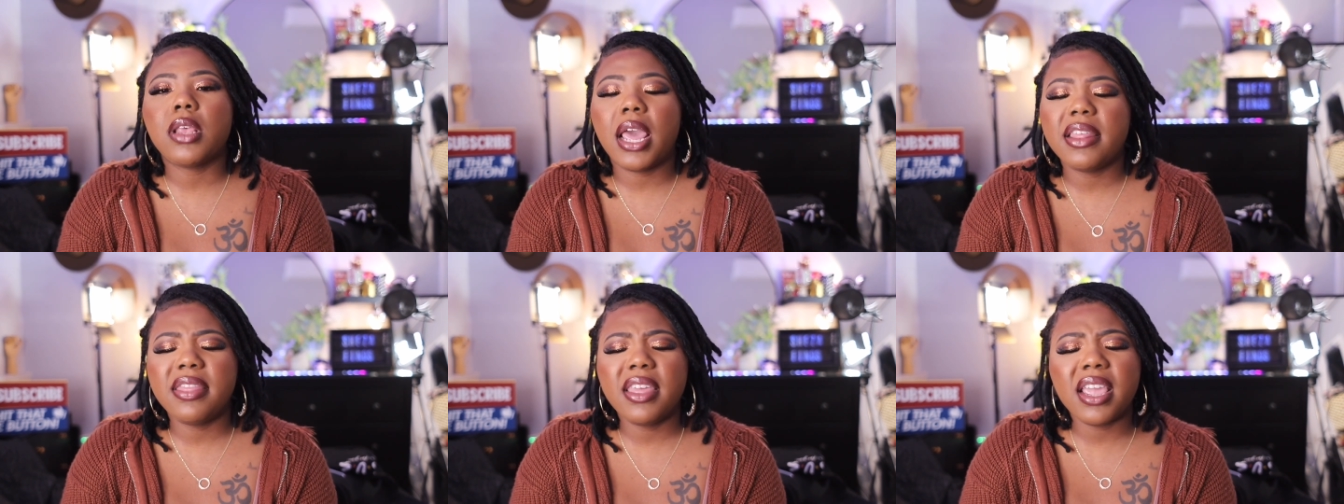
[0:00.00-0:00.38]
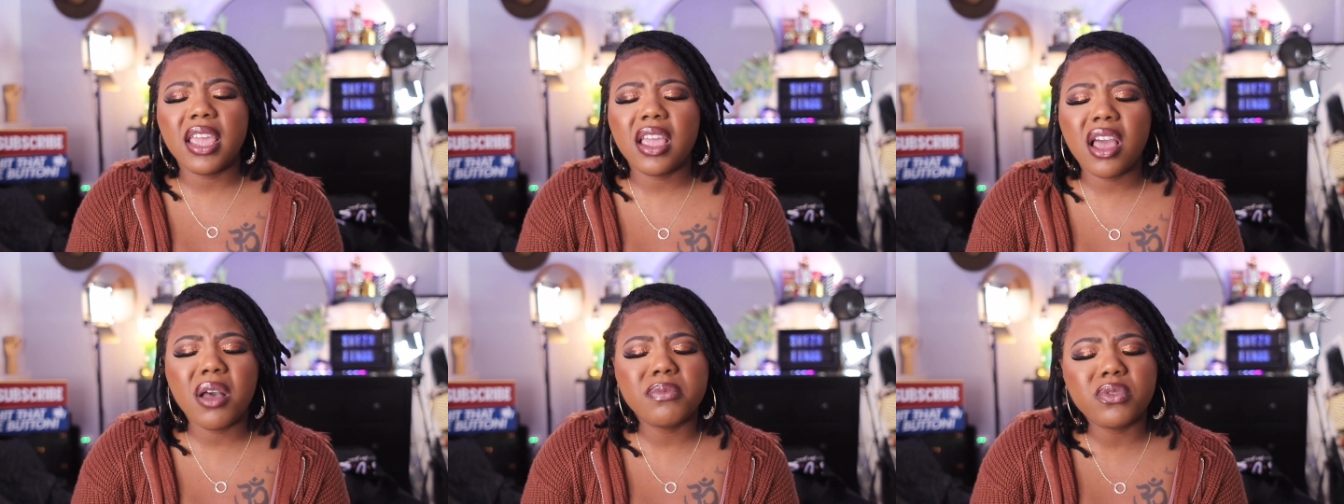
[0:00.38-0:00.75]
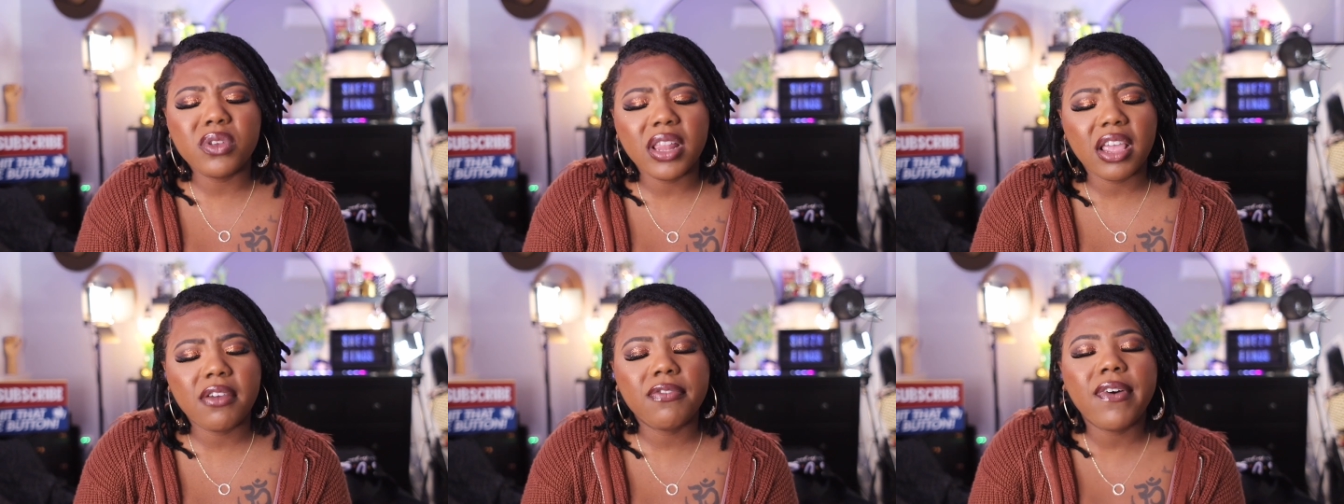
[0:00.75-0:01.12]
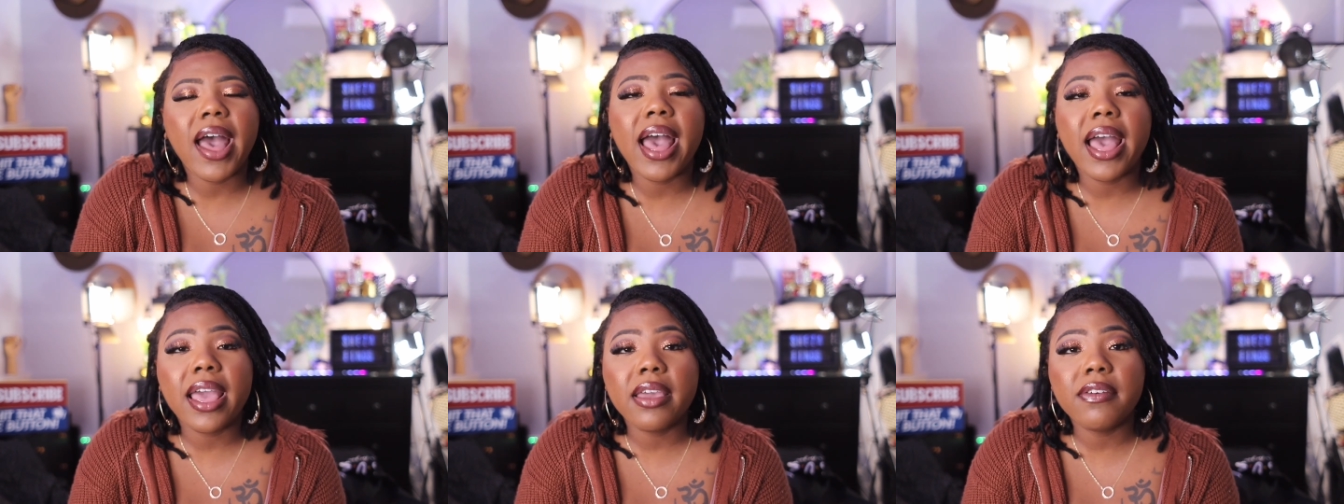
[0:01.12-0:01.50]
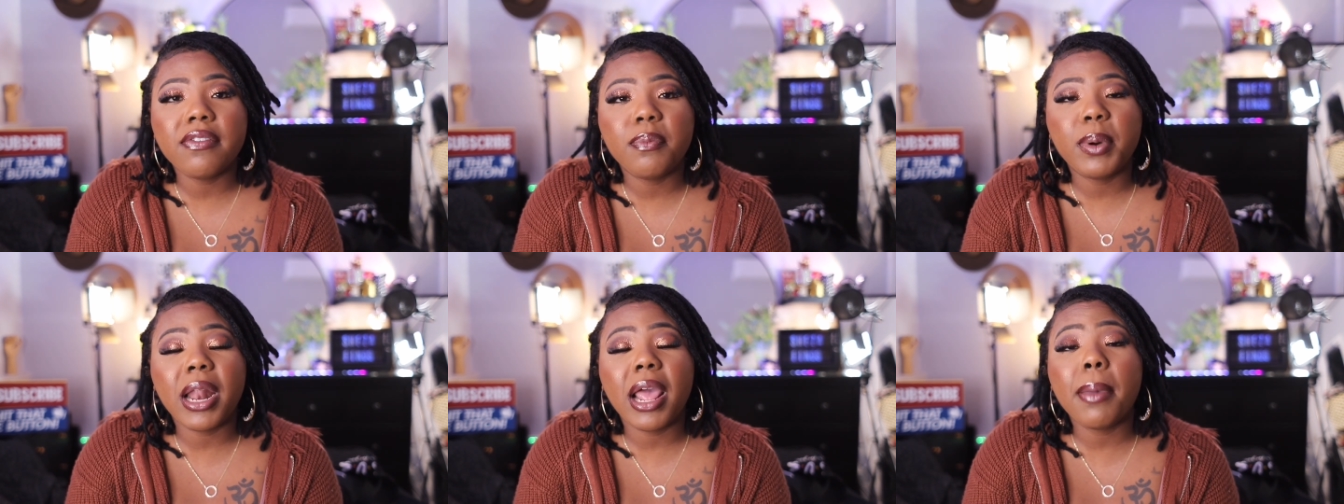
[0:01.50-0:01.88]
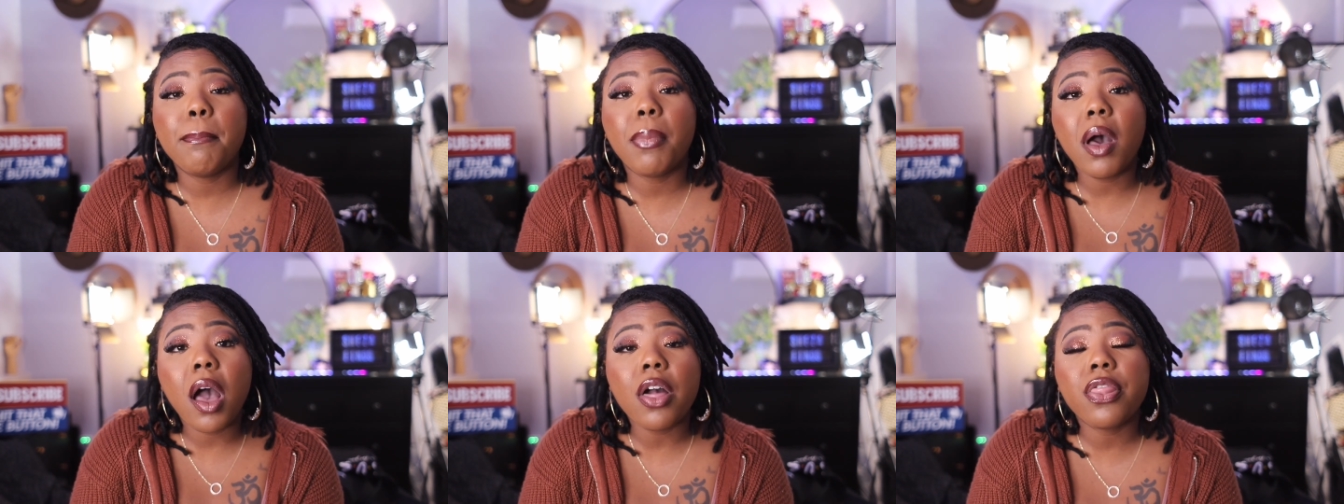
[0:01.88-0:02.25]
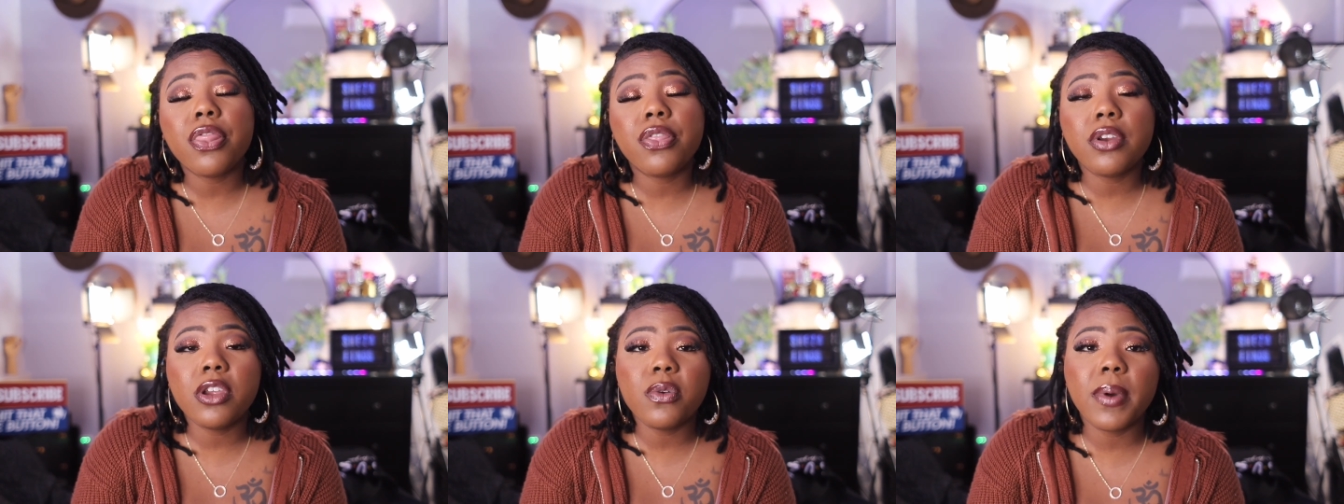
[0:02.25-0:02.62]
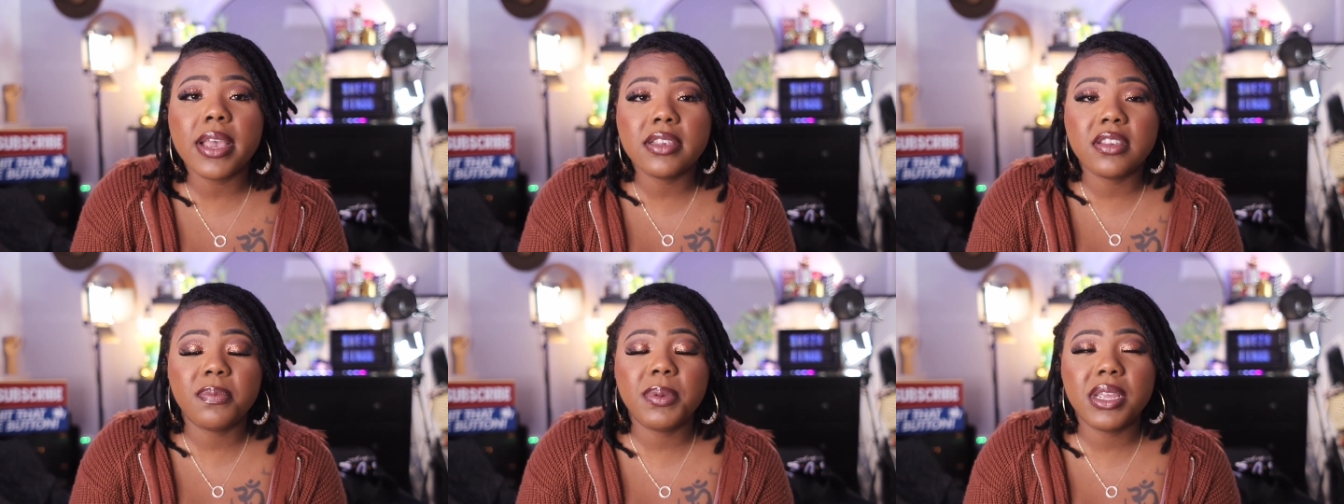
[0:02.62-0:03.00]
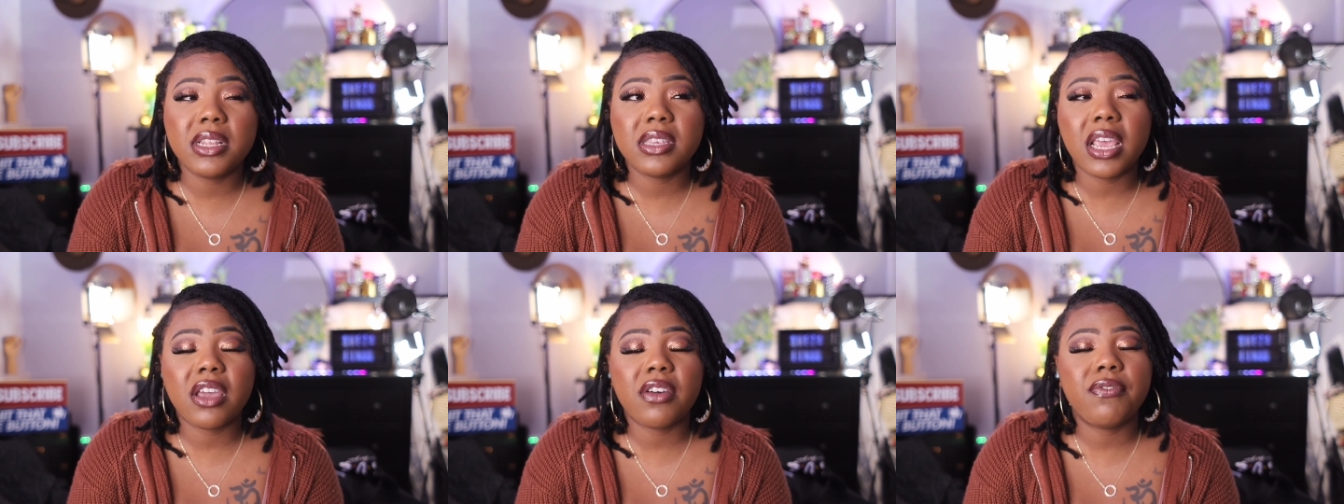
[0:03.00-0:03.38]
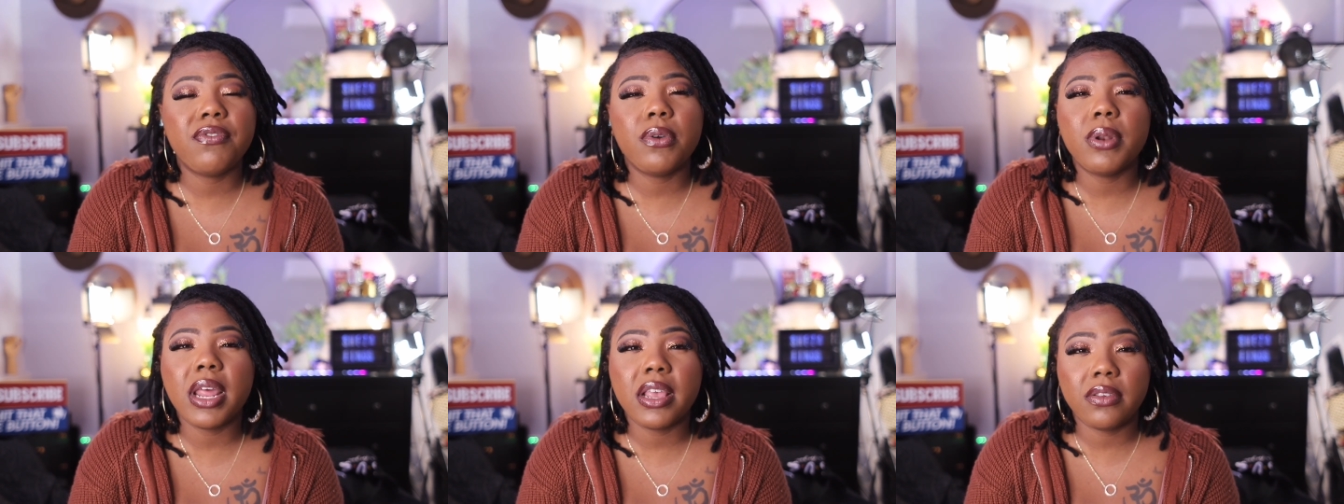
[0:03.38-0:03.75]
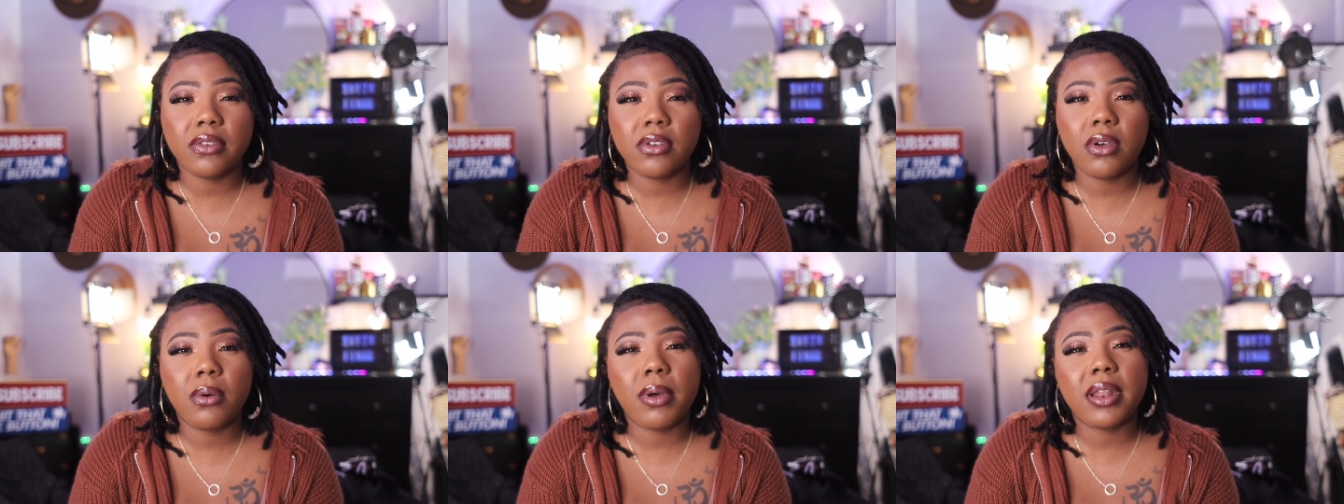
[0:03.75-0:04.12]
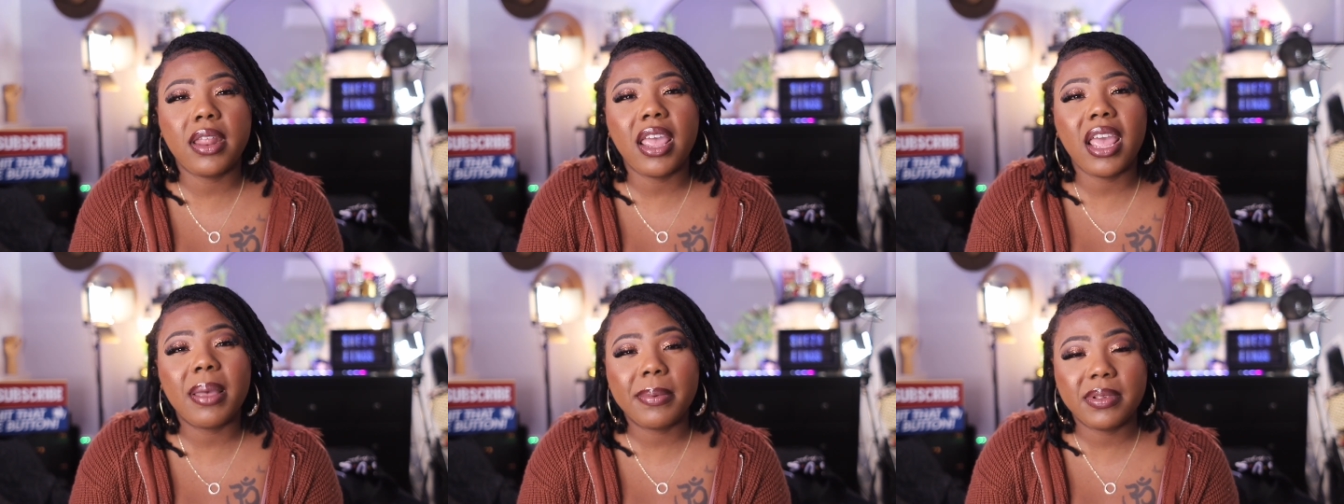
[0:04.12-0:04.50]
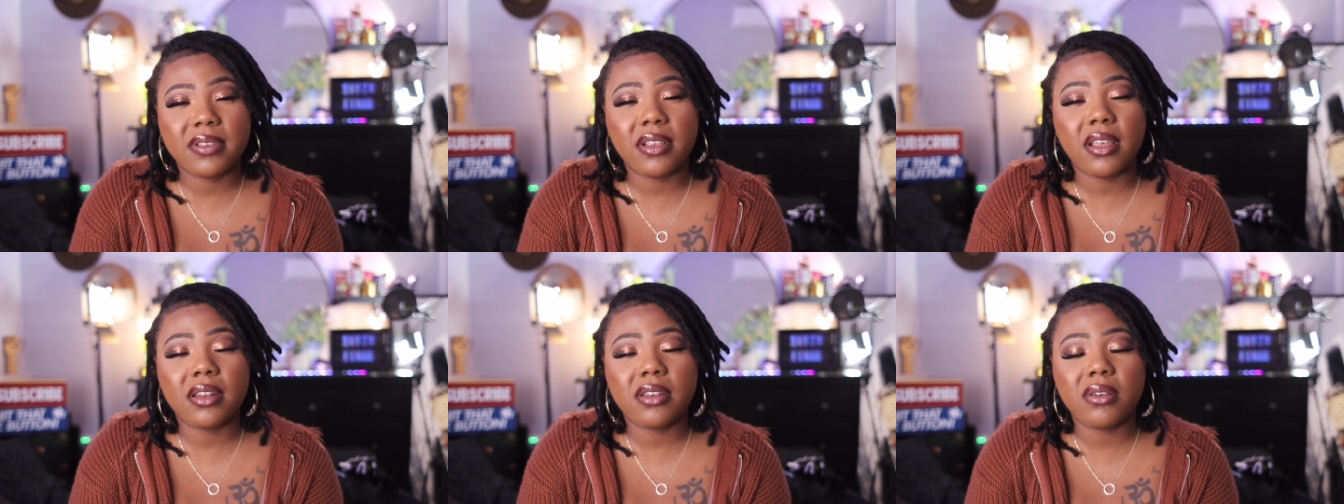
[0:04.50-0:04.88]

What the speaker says: I think it comes with like 5, but I bought 3 waist beads like a few days ago on Amazon,